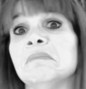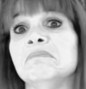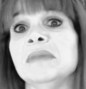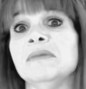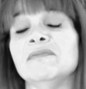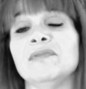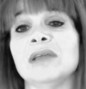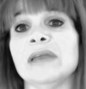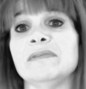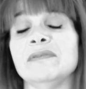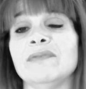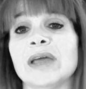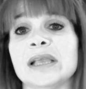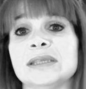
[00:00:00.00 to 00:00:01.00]
mint
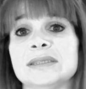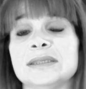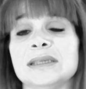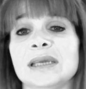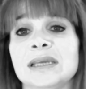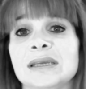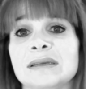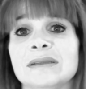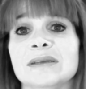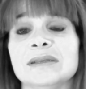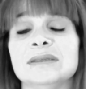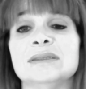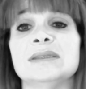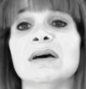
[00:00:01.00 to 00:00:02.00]
flavoured fancy
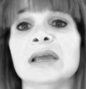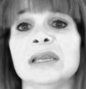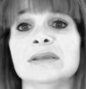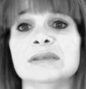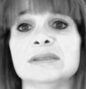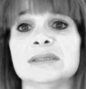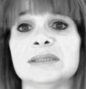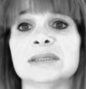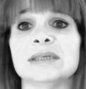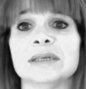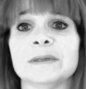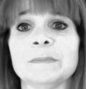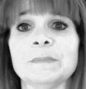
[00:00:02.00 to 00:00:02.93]
and silence.